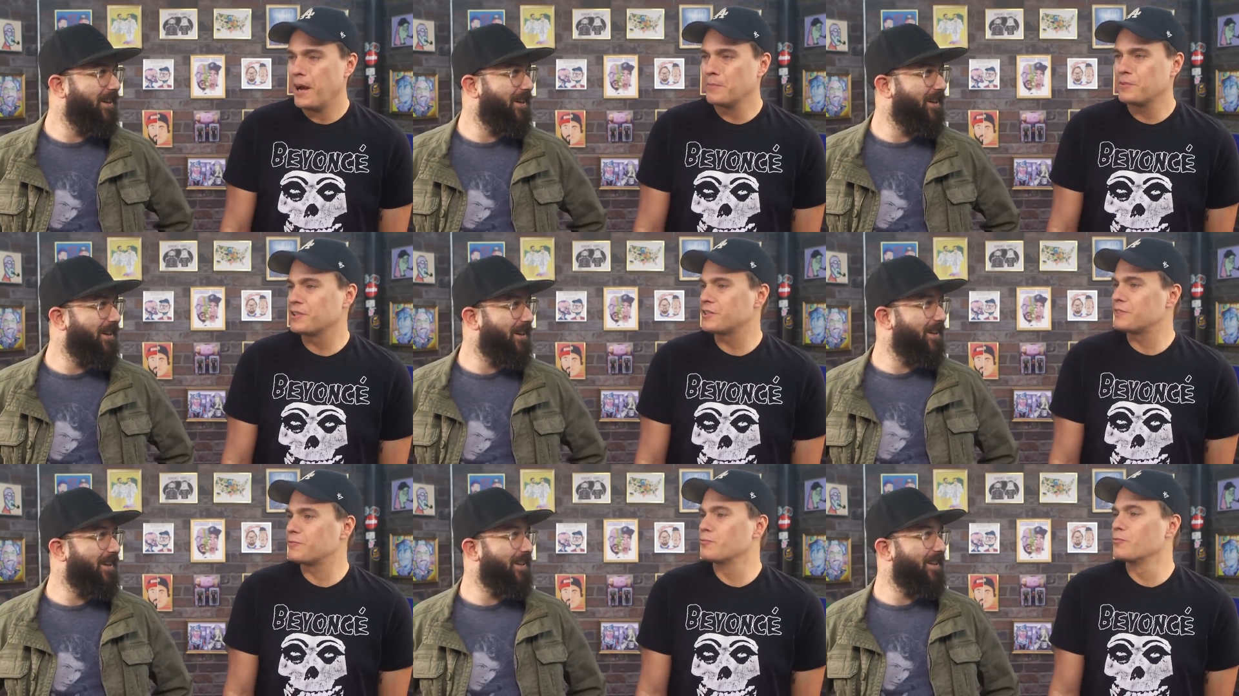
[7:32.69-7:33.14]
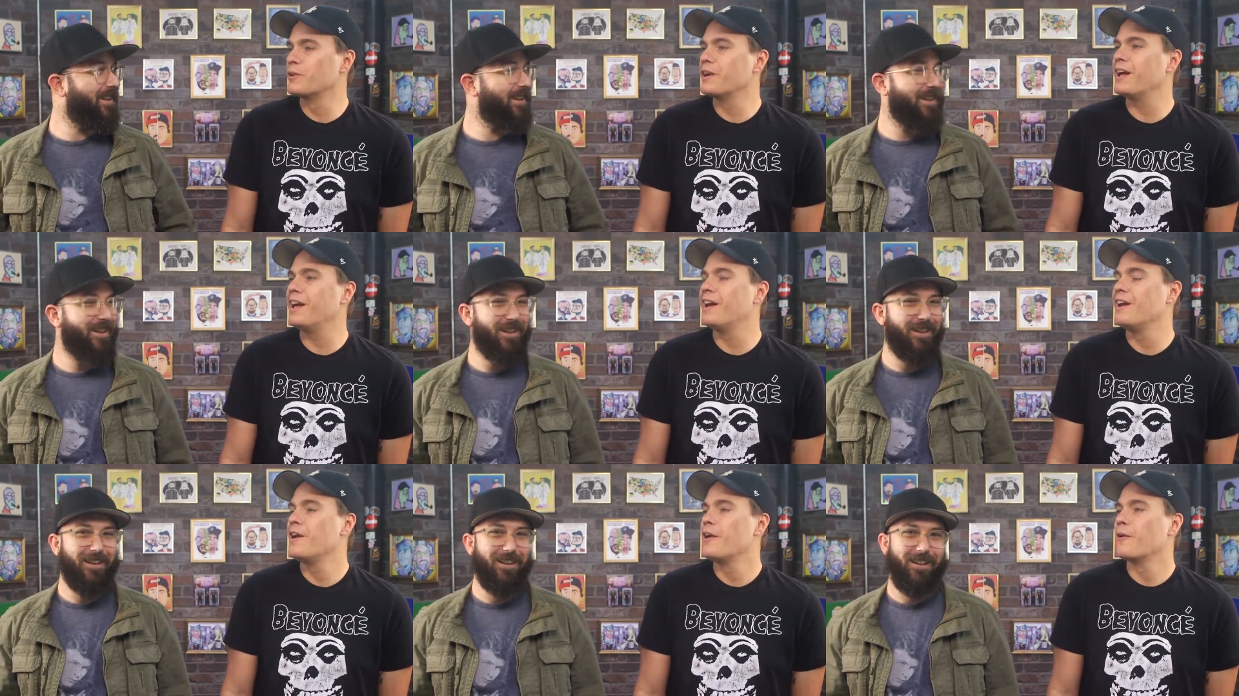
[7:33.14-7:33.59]
Speaker 1: I'm just.
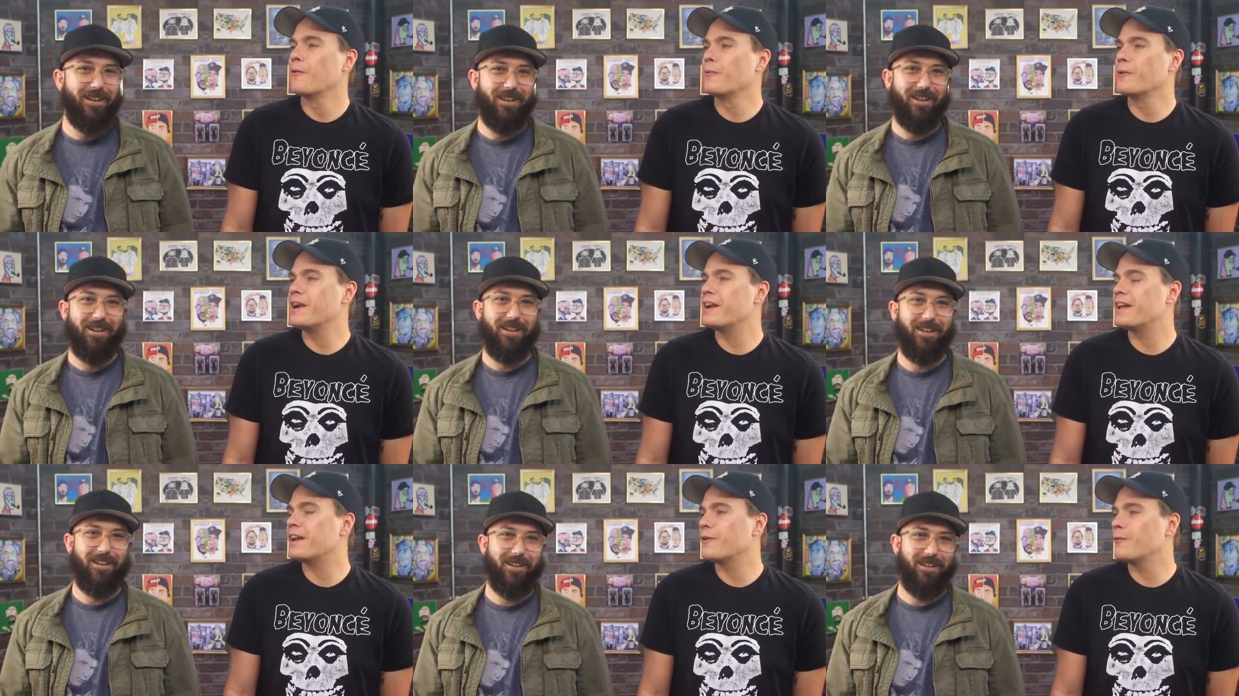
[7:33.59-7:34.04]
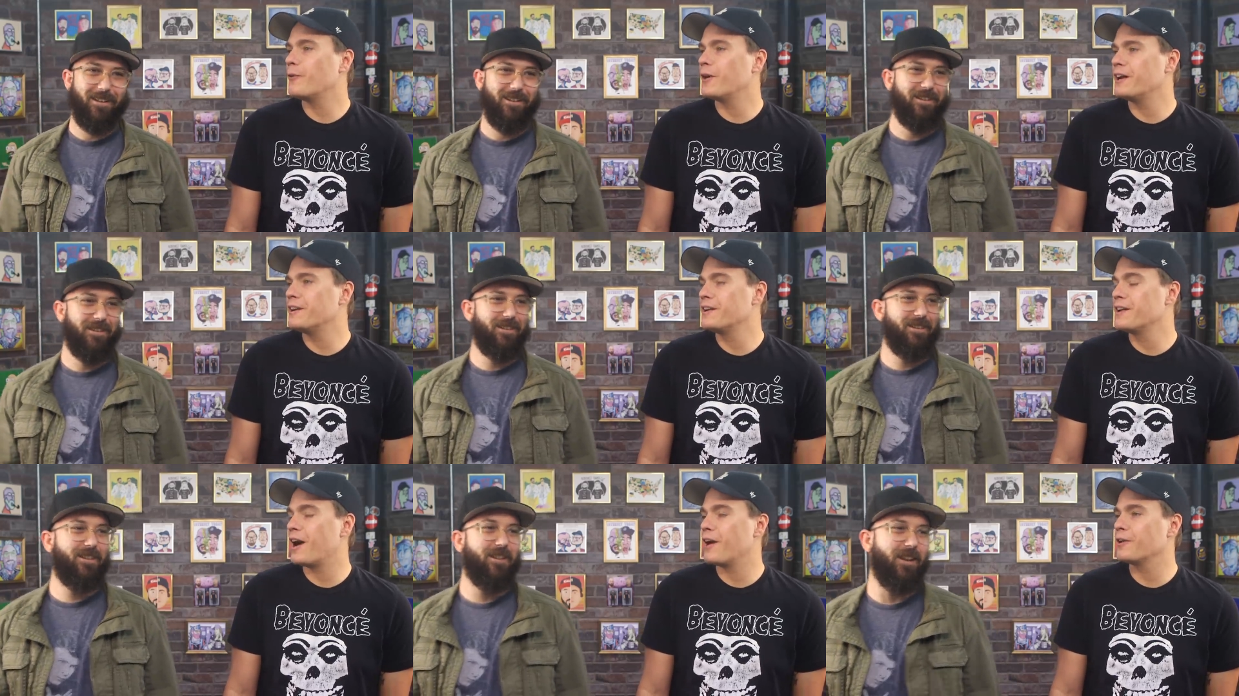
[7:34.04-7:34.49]
really reading
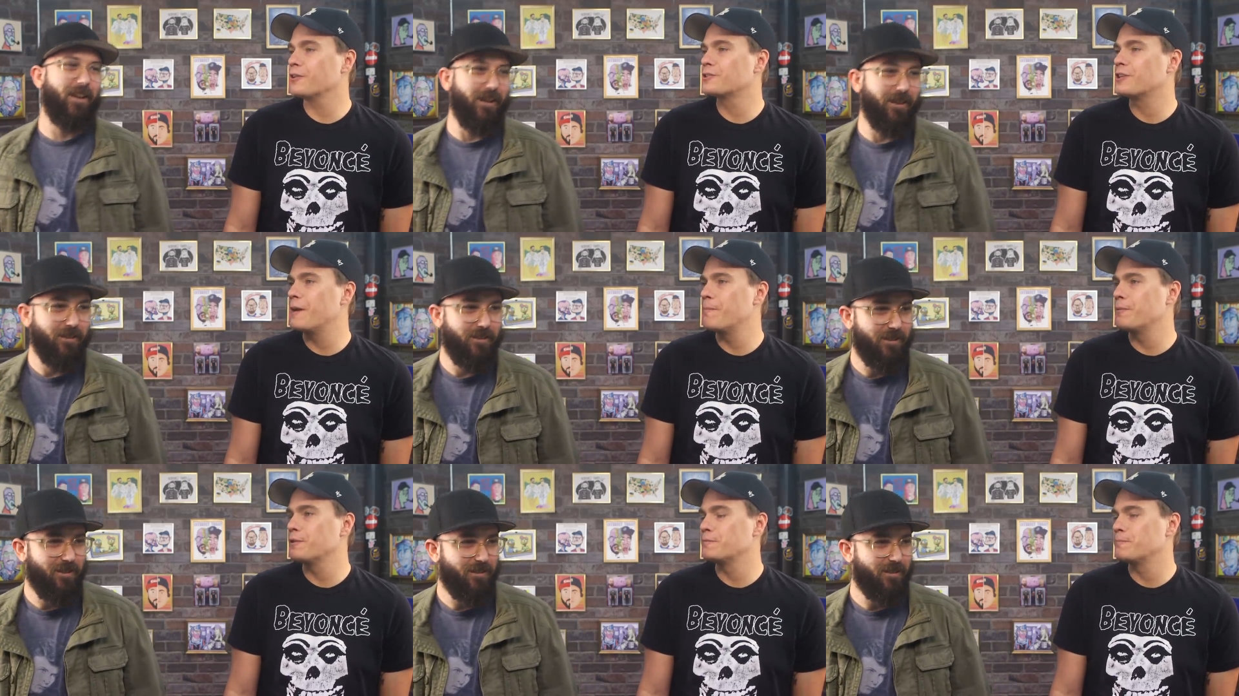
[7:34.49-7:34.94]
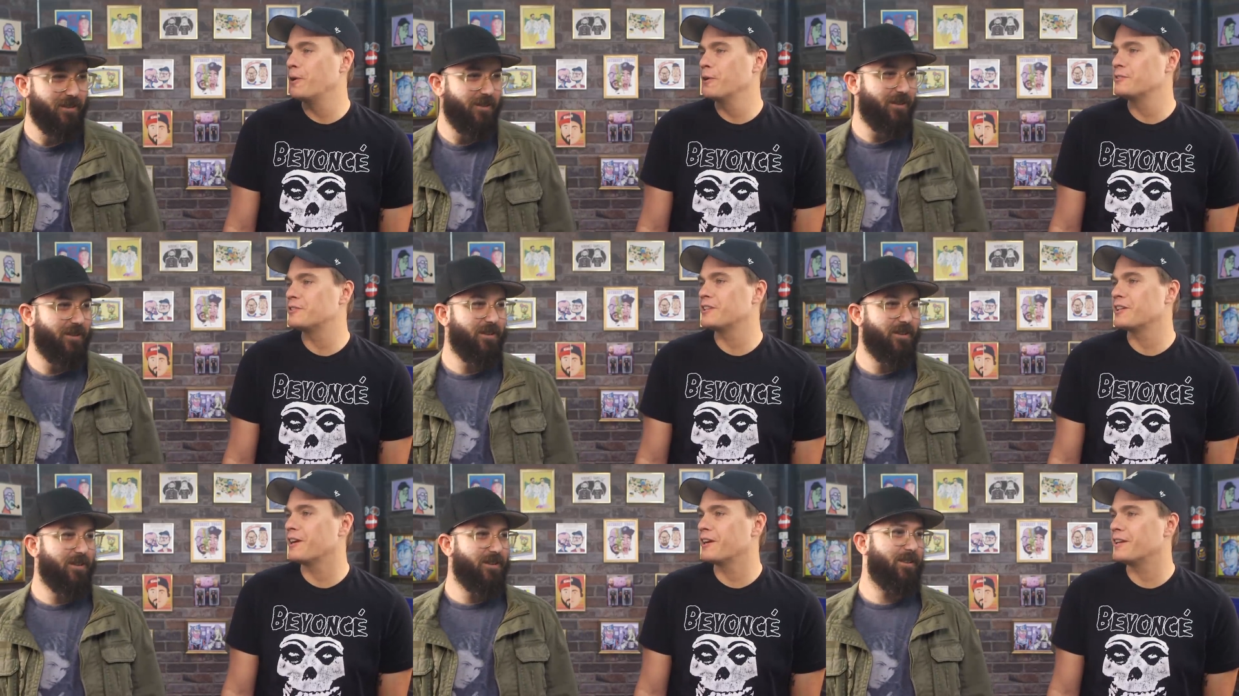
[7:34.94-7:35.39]
what Donald yeah. Trump was
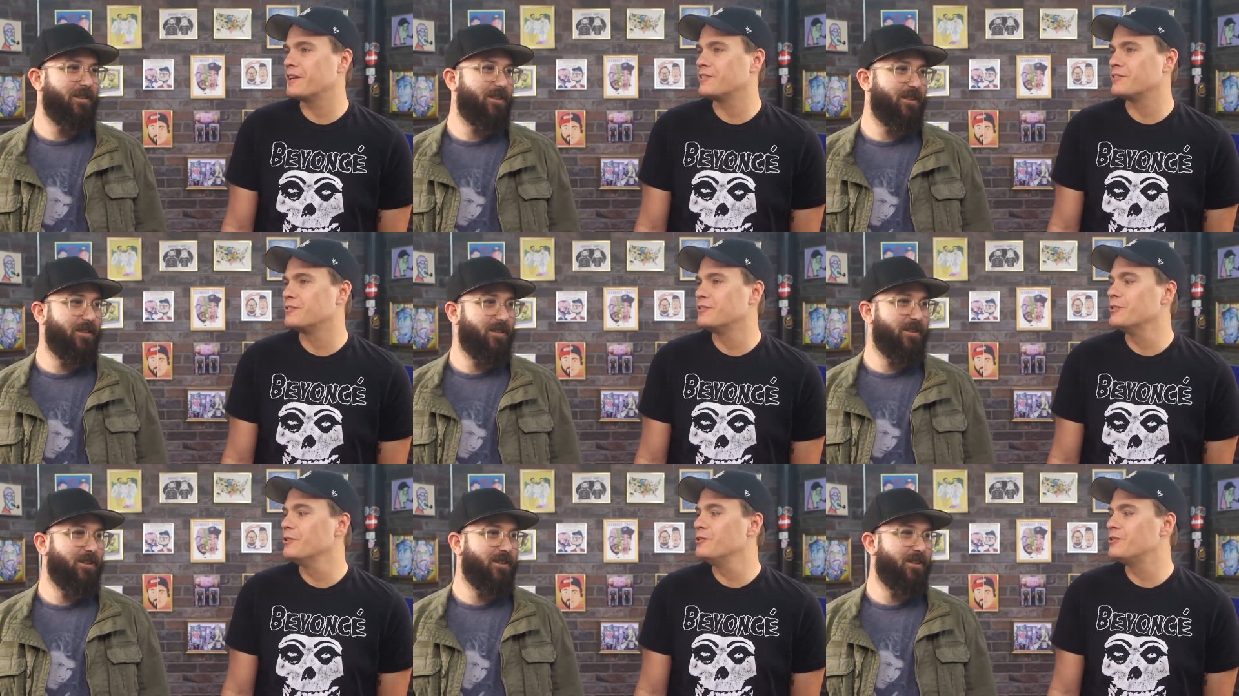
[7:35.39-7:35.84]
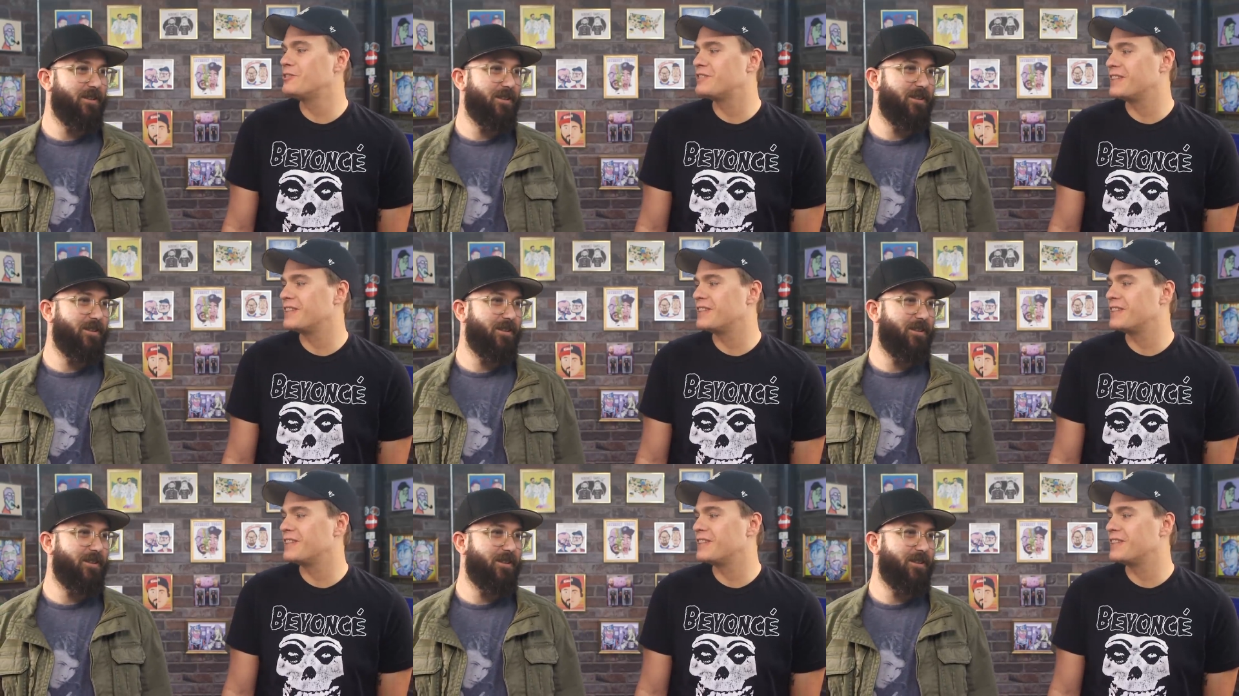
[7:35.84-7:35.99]
posting on his news